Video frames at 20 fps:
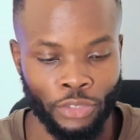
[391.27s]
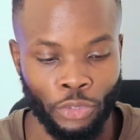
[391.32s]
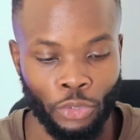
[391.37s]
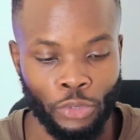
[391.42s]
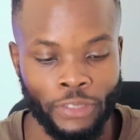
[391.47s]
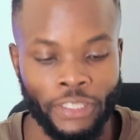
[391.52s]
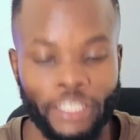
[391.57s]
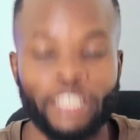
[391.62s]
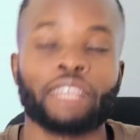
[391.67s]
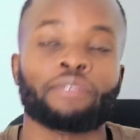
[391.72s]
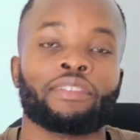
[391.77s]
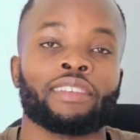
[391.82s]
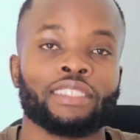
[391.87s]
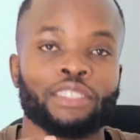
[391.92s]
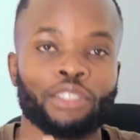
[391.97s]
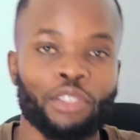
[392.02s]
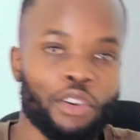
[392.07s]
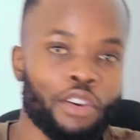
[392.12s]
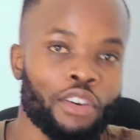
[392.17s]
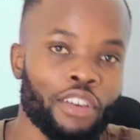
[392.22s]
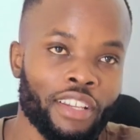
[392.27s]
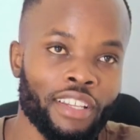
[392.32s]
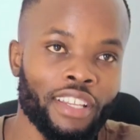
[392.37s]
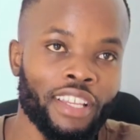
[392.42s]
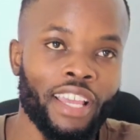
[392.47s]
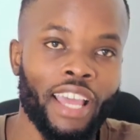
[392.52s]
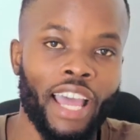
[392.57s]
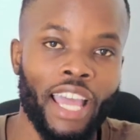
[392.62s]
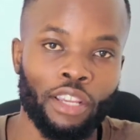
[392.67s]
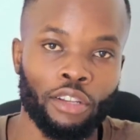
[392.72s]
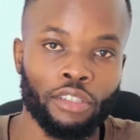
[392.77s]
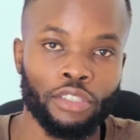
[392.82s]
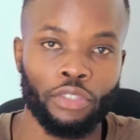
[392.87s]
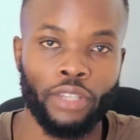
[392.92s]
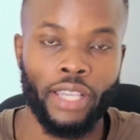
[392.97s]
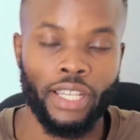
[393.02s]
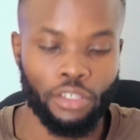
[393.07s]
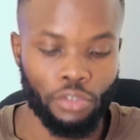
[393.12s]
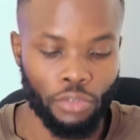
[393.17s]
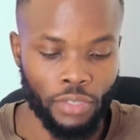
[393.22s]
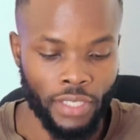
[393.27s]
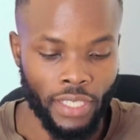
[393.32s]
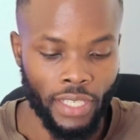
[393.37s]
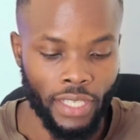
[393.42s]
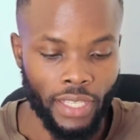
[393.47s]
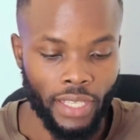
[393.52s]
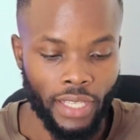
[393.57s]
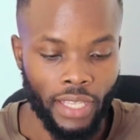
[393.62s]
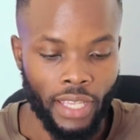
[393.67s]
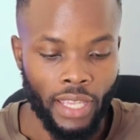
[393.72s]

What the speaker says: So you see, if it's wrong, I also get to see